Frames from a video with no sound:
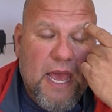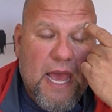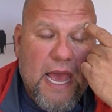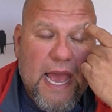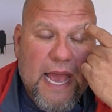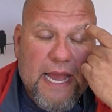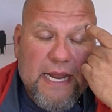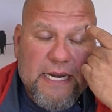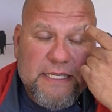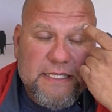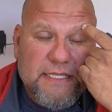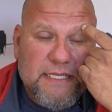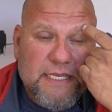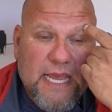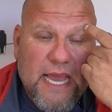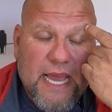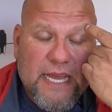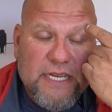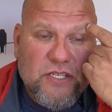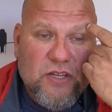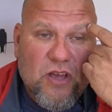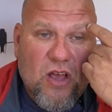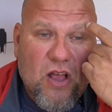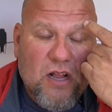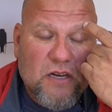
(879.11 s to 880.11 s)
Honestly,
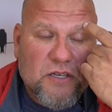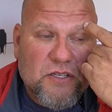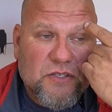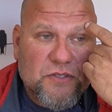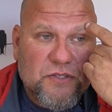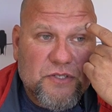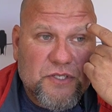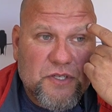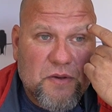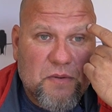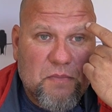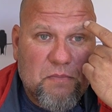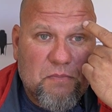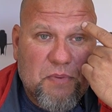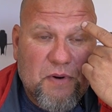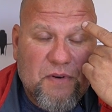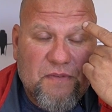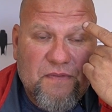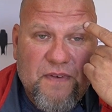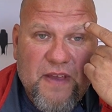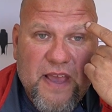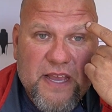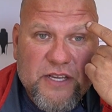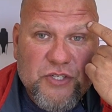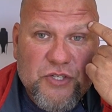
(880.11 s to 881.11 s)
I talked to some
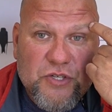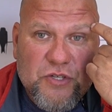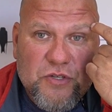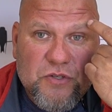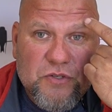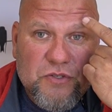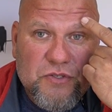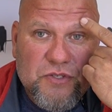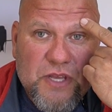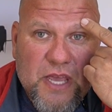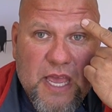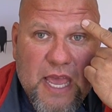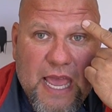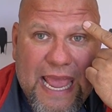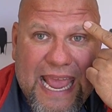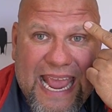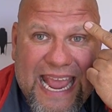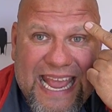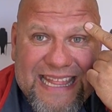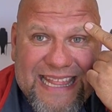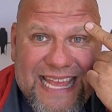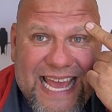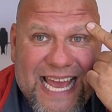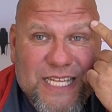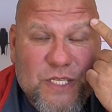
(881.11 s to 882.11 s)
professionals,
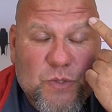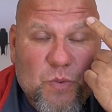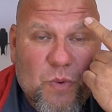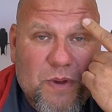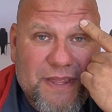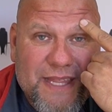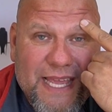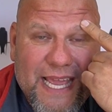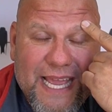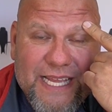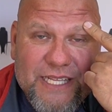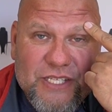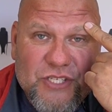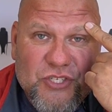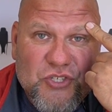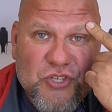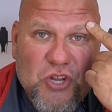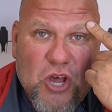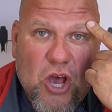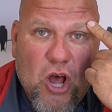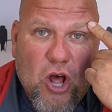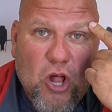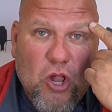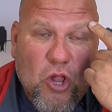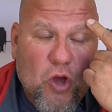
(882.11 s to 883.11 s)
and that's what they
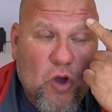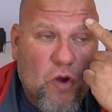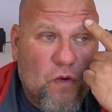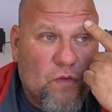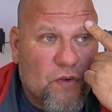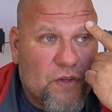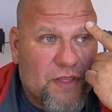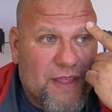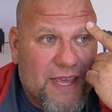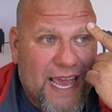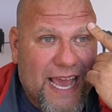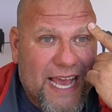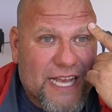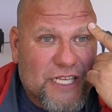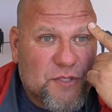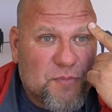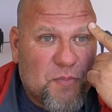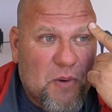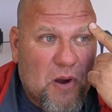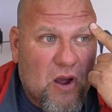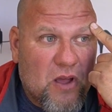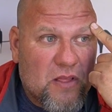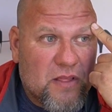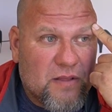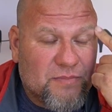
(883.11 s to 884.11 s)
install over the
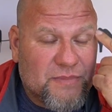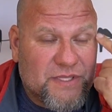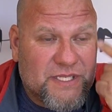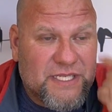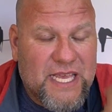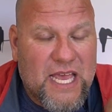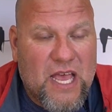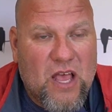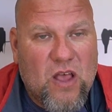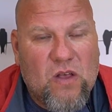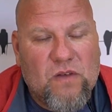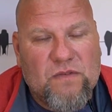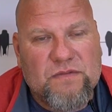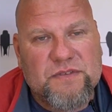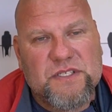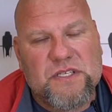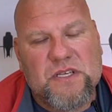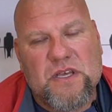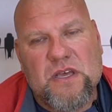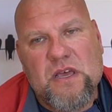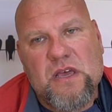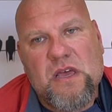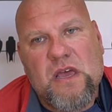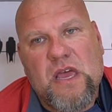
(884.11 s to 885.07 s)
Espar themselves.